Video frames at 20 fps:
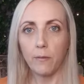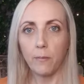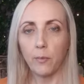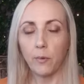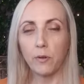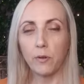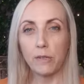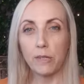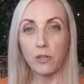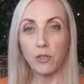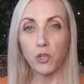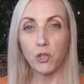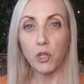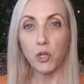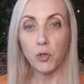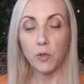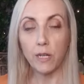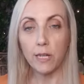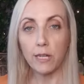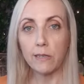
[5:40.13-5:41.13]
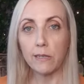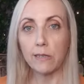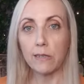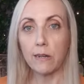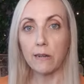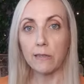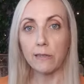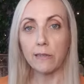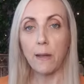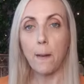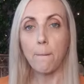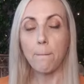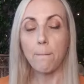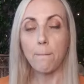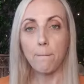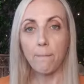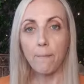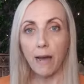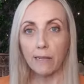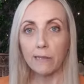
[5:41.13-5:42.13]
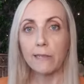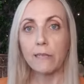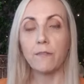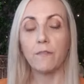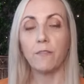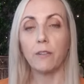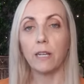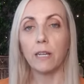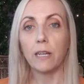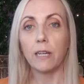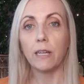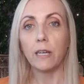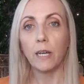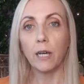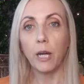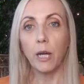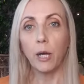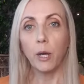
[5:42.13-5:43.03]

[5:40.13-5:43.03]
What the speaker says: because it triggers us massively.